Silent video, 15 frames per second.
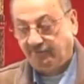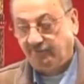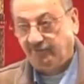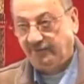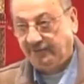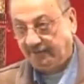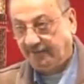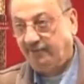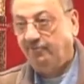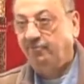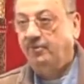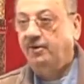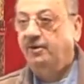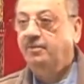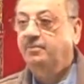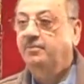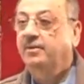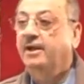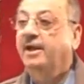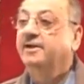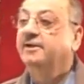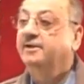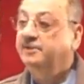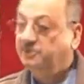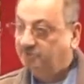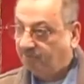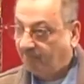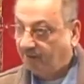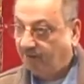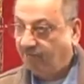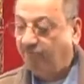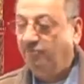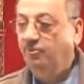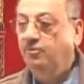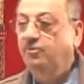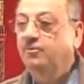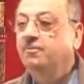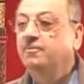in the verb and it is marfu,